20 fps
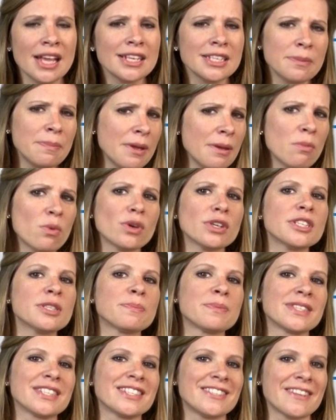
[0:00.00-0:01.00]
To be more
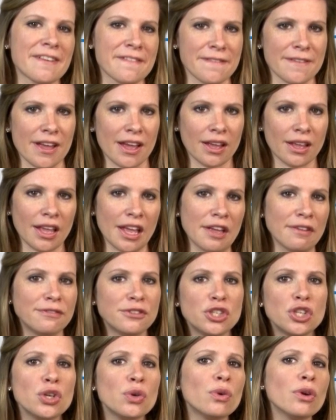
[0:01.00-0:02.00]
specific, if
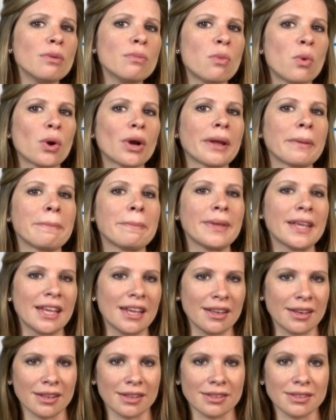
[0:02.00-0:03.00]
two or more
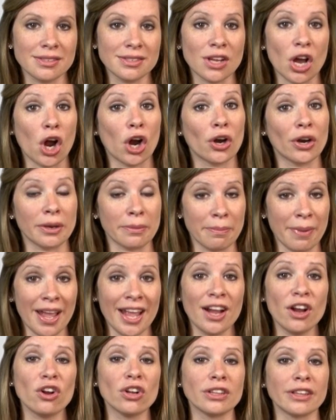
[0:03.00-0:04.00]
impedances are in
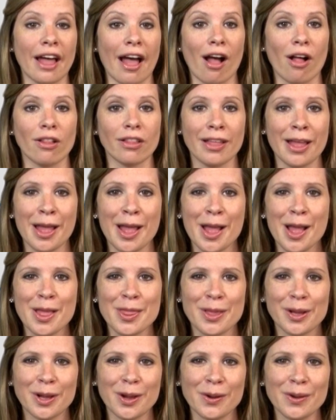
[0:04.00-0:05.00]
parallel,
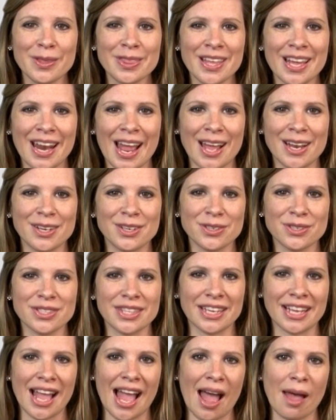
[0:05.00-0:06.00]
the current that enters
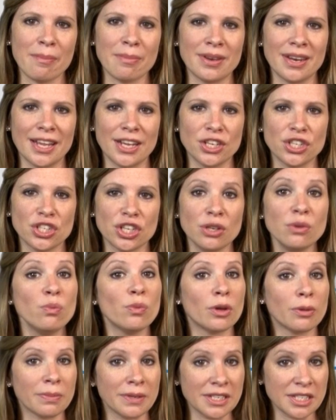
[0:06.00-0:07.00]
the combination
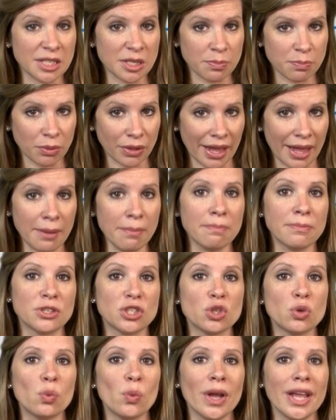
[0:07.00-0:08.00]
will be split
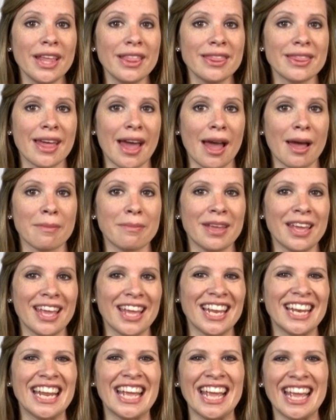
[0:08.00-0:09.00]
between them
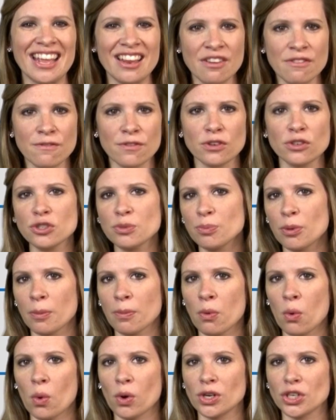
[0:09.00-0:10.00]
in inverse
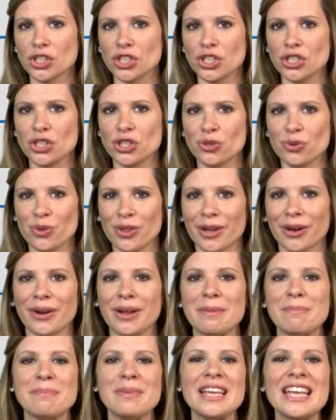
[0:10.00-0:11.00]
proportion to their
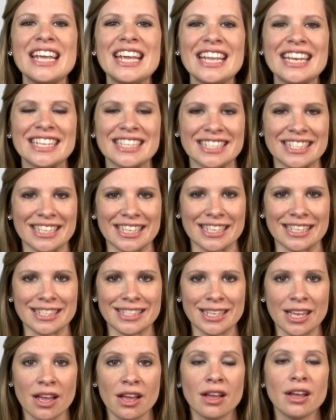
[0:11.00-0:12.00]

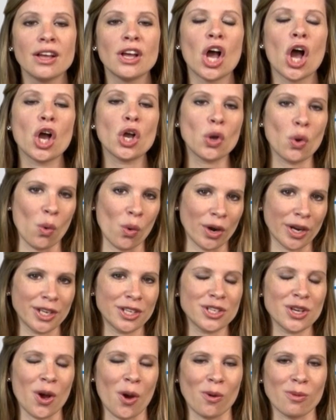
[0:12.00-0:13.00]
impedances, according
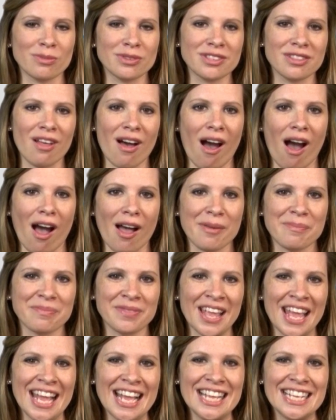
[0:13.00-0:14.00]
to Ohm's law.
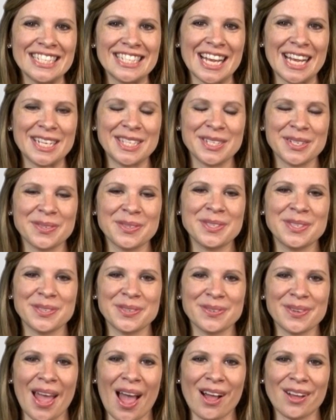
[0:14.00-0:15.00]
Stay tuned
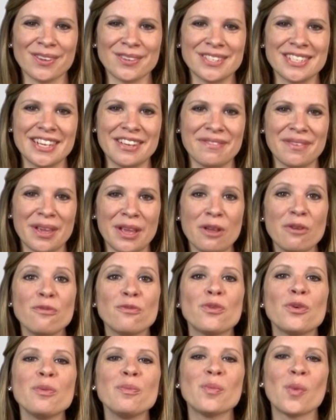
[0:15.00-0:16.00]
to Galco T V
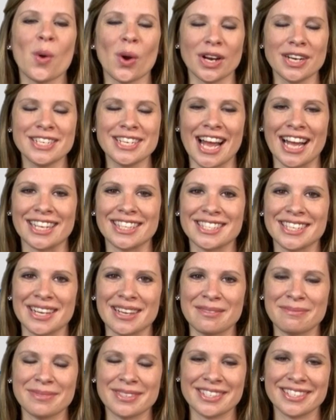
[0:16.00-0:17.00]
for more tech
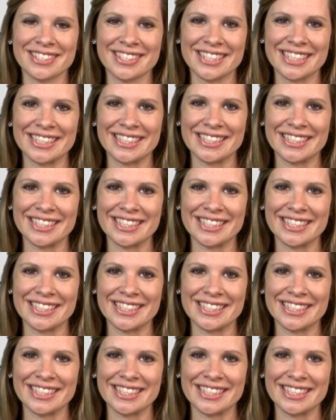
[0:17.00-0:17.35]
tips.